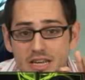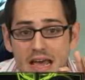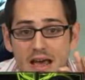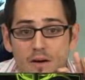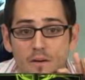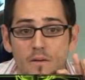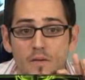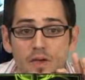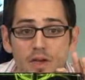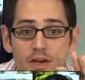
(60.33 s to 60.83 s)

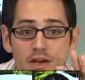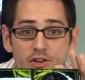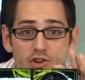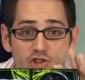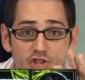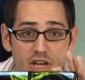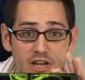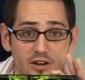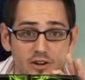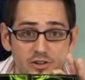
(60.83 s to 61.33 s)
Now,
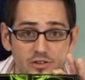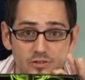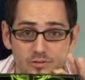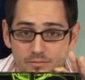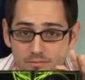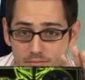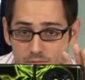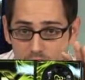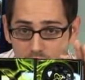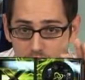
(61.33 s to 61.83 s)
shaders,
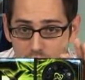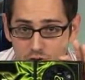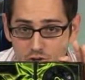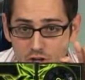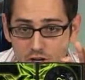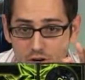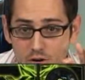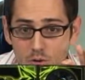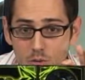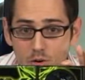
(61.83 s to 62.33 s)
your
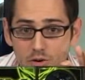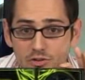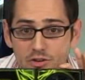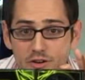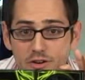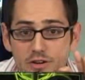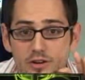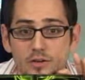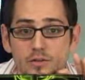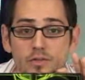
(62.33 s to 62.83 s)
shader cores
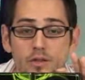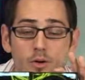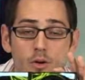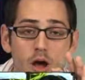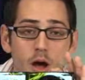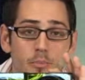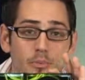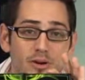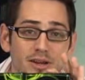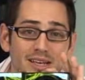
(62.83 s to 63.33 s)
on here, they were
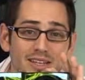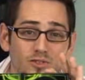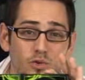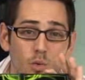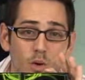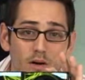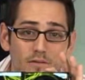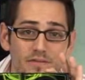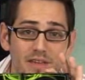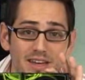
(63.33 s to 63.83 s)
operating at
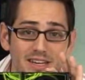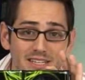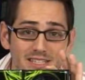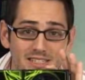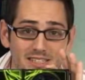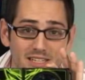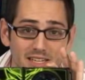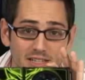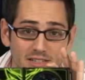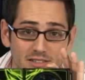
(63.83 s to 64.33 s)

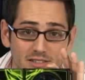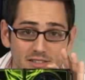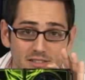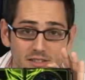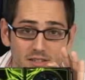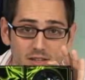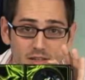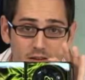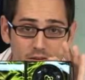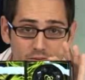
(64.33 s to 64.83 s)
1296
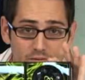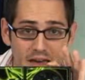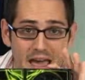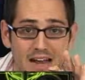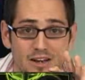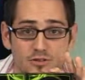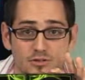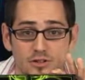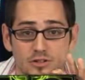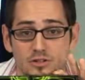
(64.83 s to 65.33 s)

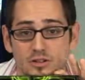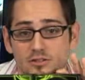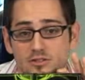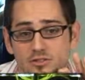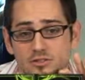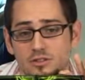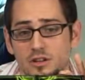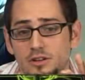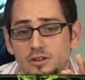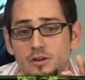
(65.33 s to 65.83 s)
factory, so it's
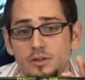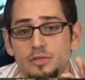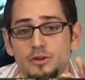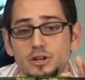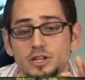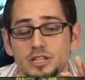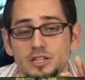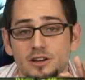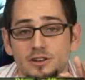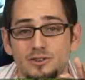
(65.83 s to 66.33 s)
just under
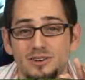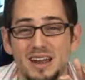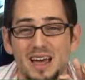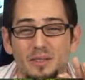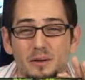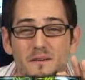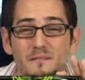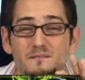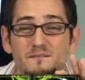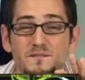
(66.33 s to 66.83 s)
1300.
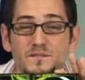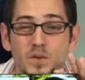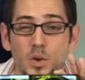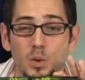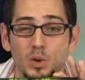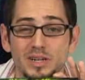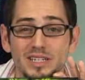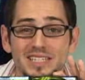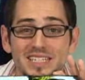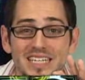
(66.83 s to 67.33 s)
Now they're at
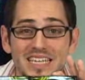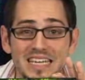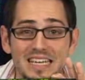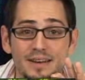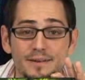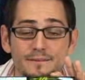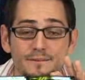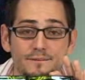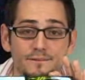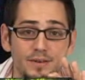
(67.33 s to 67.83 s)

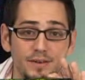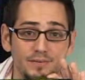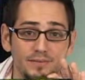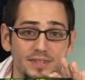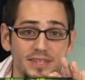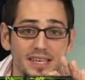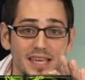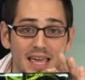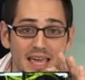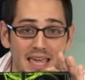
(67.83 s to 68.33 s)

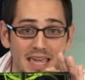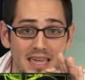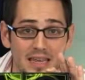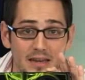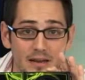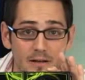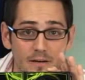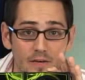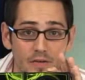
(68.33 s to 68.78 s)
1458.